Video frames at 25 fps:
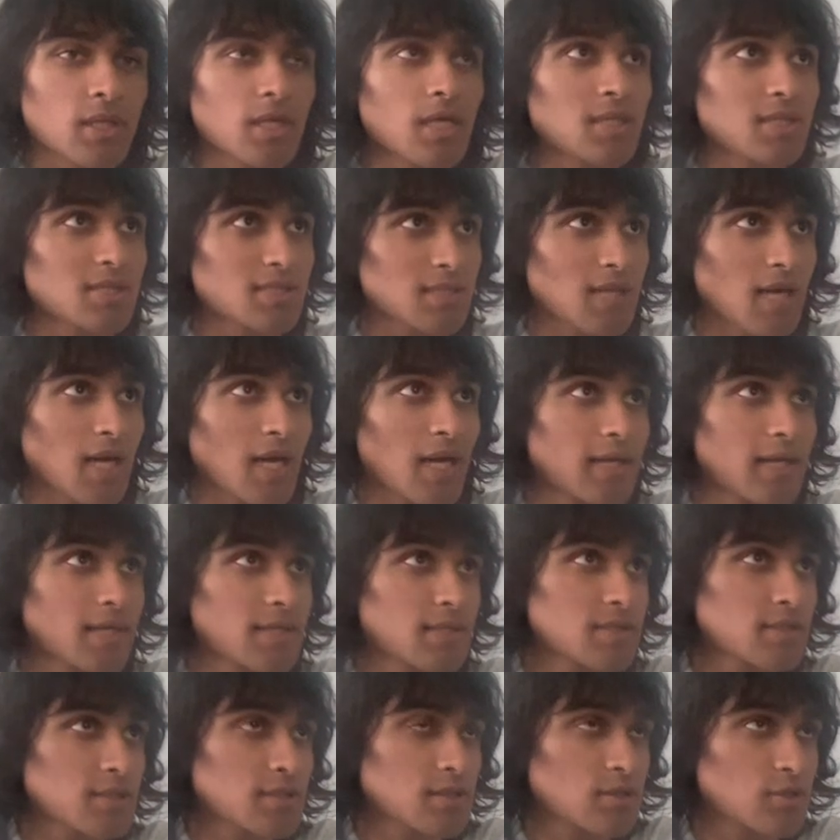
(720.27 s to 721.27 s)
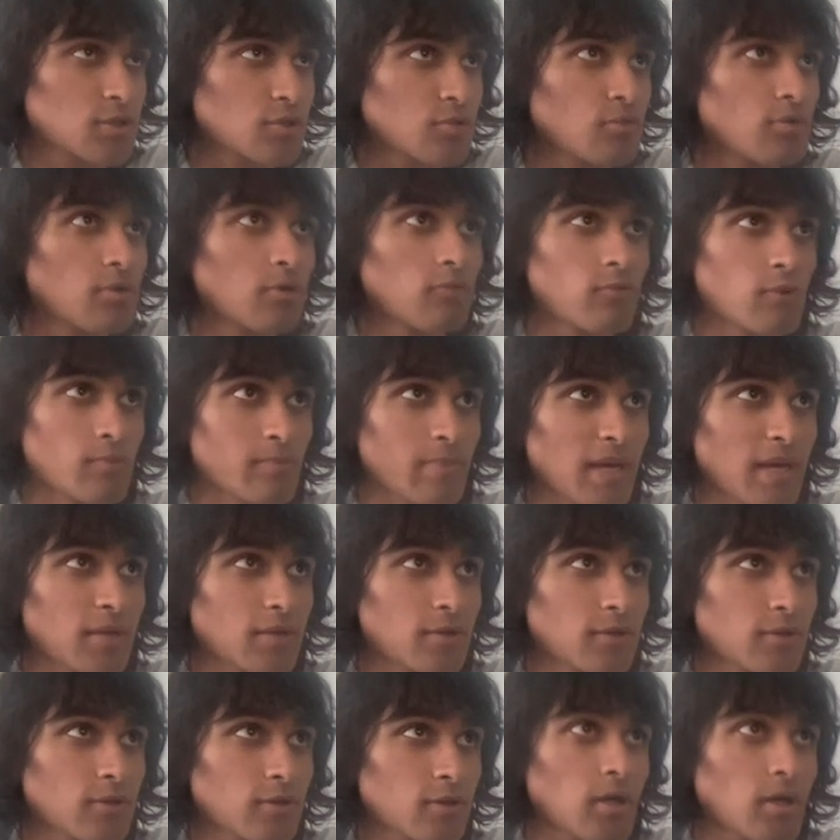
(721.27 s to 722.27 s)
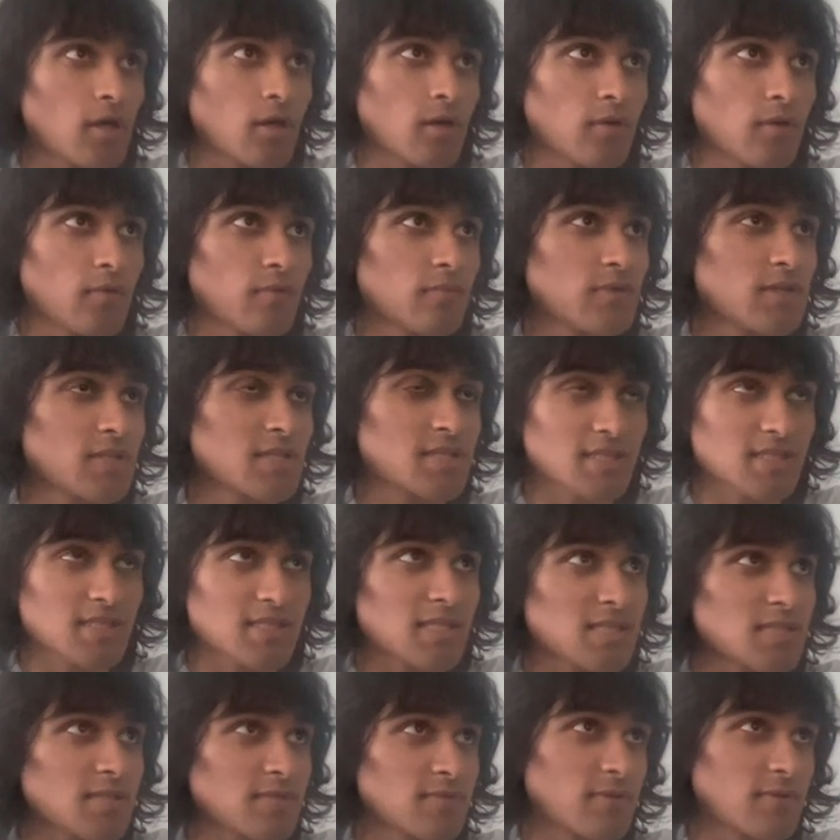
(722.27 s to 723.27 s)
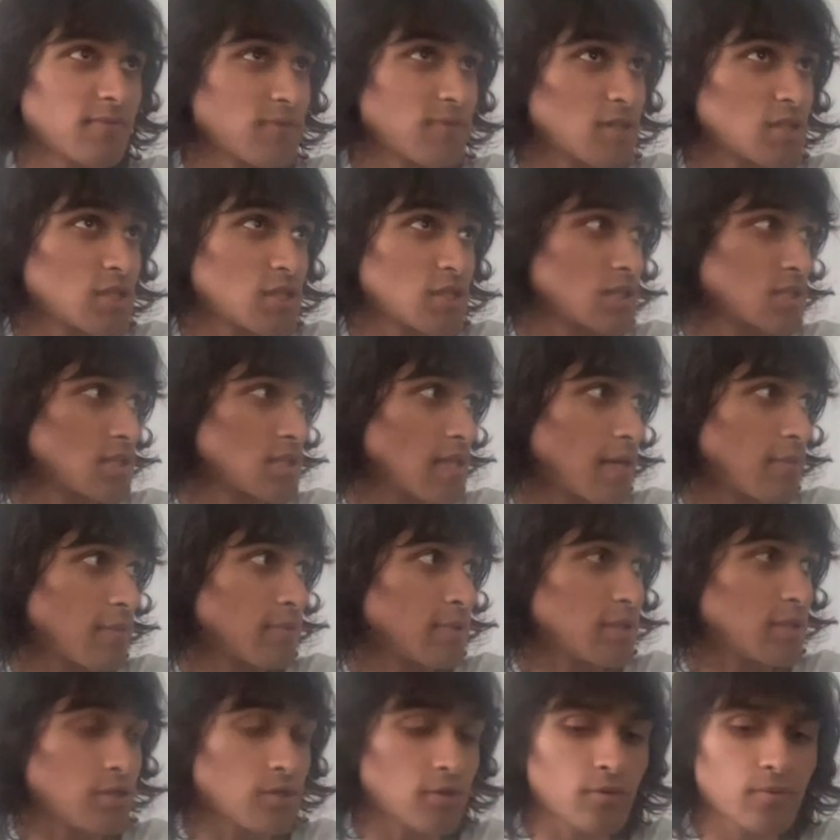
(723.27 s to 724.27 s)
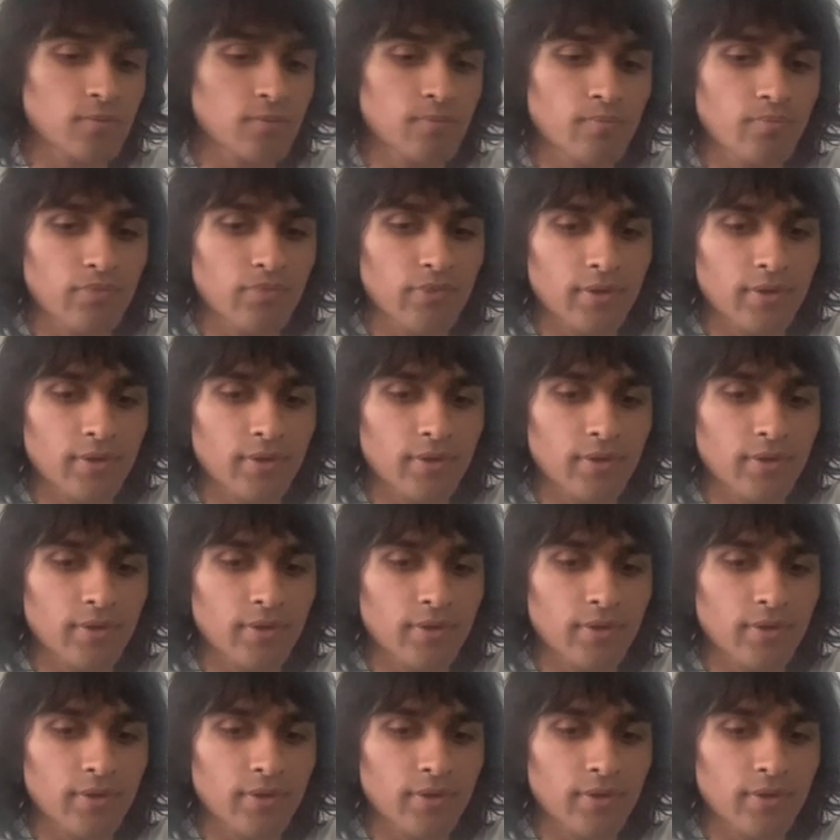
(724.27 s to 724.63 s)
assigned to the remainder of the successive divisions that we do.